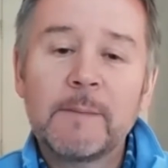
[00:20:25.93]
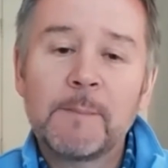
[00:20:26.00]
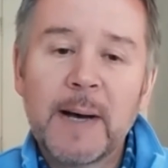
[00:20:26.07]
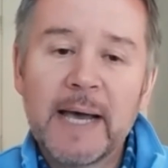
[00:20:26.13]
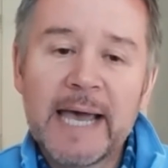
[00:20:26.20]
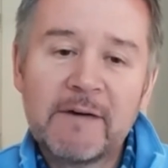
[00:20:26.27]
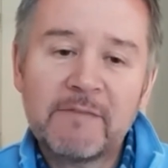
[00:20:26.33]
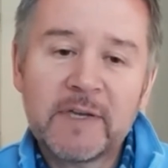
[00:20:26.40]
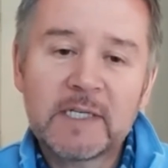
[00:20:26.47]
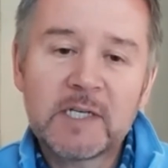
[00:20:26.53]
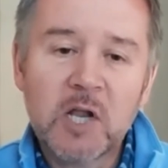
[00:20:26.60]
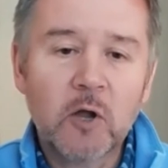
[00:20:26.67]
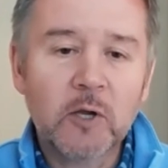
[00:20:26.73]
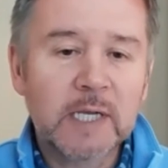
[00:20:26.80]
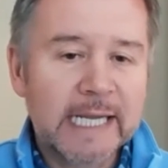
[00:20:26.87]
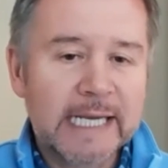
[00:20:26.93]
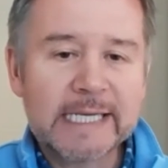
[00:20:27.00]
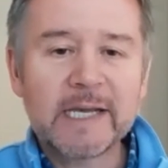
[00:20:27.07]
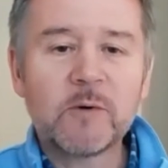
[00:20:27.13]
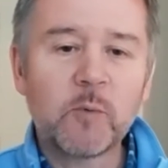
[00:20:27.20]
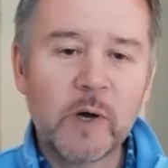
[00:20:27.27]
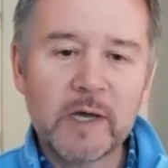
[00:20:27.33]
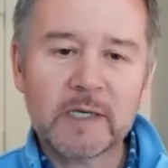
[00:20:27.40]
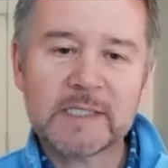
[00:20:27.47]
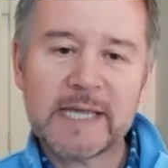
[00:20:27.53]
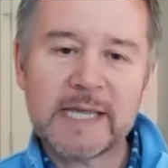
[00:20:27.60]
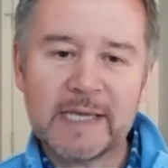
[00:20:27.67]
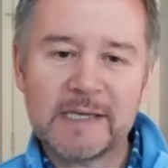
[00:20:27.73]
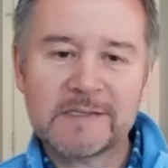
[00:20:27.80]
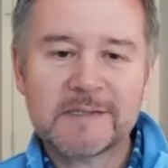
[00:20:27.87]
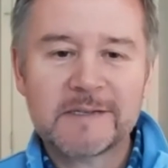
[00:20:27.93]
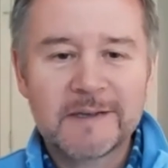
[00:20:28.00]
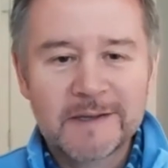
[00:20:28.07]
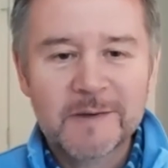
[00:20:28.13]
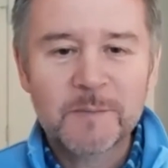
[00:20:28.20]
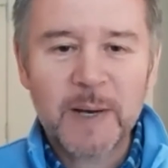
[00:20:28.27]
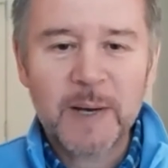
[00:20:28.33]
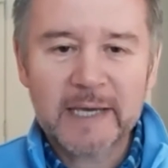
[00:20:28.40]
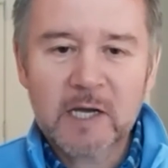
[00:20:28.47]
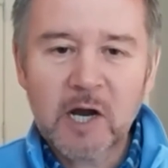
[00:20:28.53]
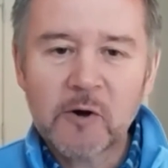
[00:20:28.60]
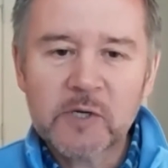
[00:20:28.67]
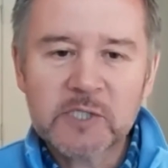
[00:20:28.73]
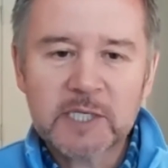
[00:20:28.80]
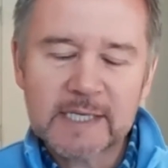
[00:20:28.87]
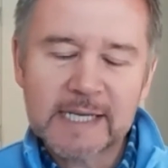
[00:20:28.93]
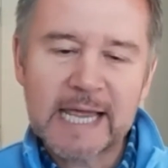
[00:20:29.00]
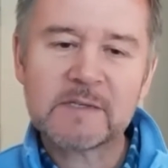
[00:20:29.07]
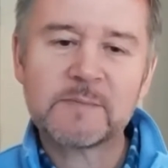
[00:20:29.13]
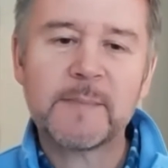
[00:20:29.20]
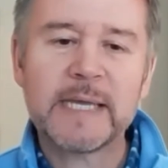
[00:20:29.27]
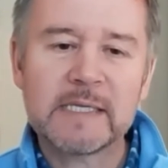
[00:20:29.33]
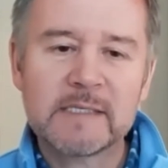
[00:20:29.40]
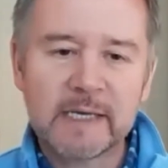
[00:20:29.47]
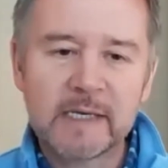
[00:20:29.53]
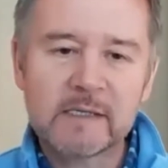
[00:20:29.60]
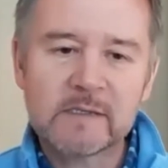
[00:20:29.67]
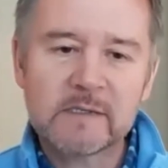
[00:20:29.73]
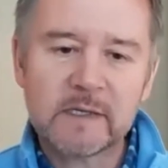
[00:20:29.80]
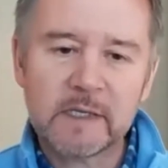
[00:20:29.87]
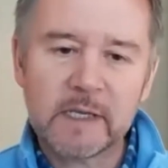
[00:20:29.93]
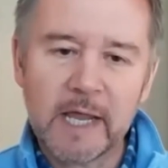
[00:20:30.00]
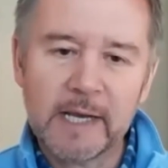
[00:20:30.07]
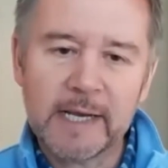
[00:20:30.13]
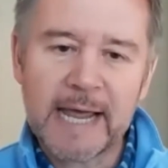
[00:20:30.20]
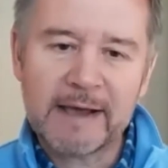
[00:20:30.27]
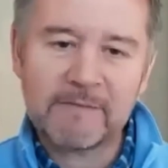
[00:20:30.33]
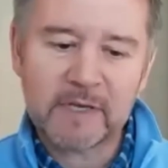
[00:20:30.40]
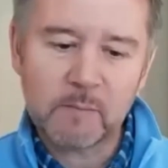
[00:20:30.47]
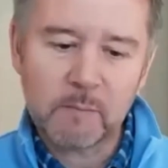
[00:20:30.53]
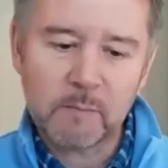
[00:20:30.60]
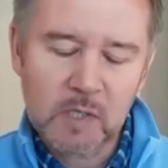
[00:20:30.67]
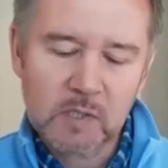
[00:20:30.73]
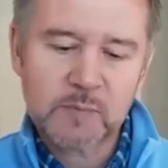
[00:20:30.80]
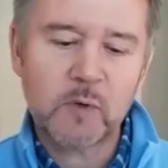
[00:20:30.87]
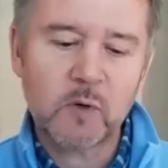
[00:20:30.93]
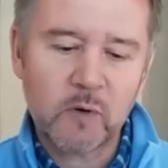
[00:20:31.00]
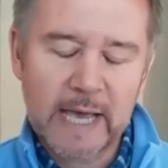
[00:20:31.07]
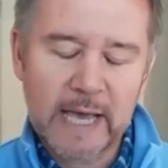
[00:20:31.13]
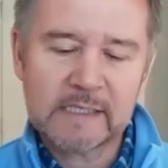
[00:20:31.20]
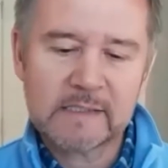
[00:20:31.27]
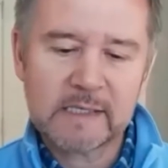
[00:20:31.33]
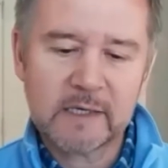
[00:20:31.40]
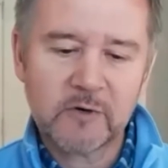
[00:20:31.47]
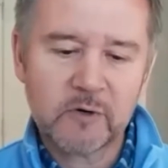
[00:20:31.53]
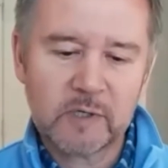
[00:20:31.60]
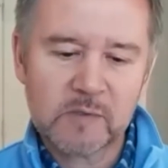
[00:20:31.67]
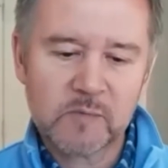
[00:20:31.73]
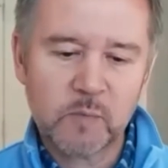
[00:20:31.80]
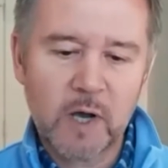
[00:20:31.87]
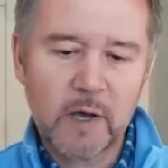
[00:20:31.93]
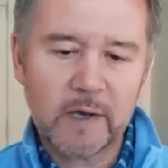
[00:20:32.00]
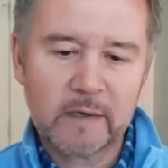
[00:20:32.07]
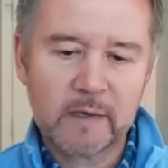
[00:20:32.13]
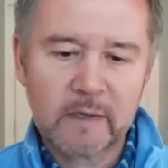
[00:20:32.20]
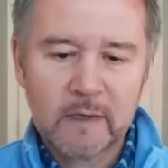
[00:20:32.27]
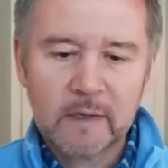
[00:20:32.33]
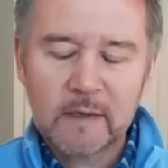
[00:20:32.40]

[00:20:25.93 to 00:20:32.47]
by having non-linear work days, by encouraging less meetings and having much more asynchronous work,